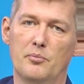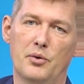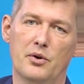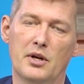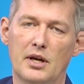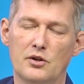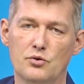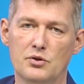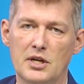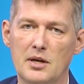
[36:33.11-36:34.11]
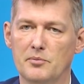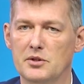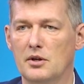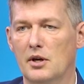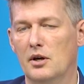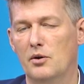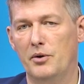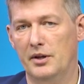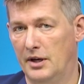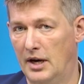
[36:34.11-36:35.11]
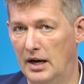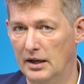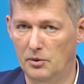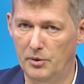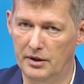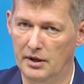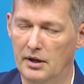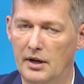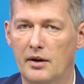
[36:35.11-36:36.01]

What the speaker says: putting into Teams with a card where they